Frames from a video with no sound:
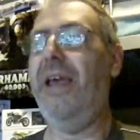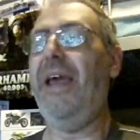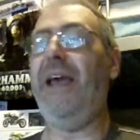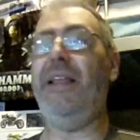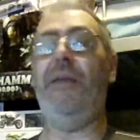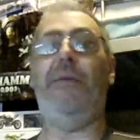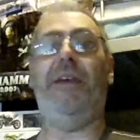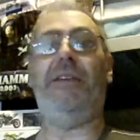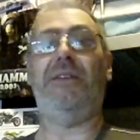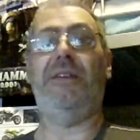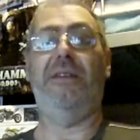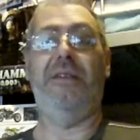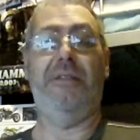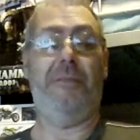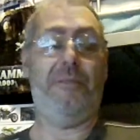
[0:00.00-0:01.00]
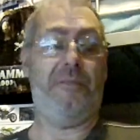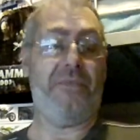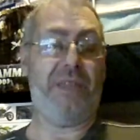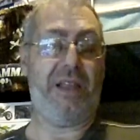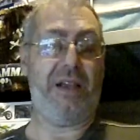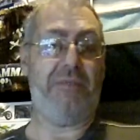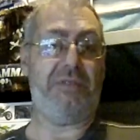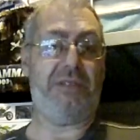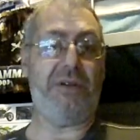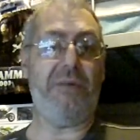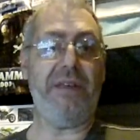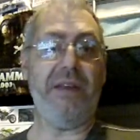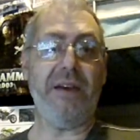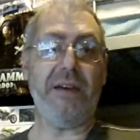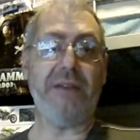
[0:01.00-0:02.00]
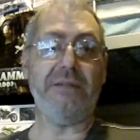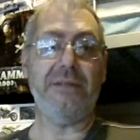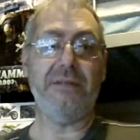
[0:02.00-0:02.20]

Anyways, I'm still here.